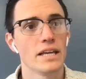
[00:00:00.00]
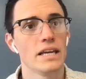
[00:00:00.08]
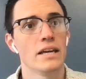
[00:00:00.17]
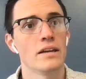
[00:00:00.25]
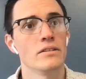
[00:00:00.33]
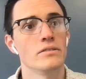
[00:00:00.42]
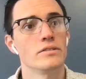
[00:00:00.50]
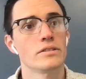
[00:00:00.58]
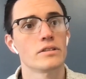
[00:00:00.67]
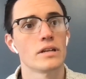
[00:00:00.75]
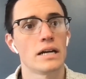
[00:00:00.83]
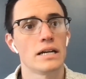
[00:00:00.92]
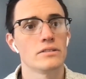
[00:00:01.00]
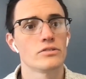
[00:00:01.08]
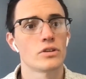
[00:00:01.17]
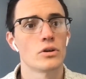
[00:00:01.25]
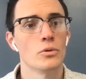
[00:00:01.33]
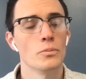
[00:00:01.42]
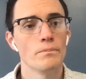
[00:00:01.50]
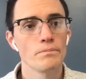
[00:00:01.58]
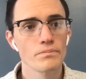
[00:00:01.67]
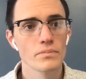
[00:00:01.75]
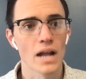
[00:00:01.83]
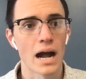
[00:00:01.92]
And so
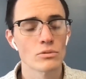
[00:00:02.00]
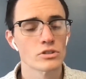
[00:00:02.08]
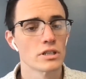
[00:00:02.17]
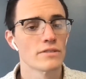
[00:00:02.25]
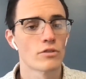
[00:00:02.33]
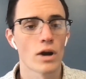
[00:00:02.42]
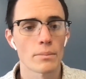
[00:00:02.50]
I was looking for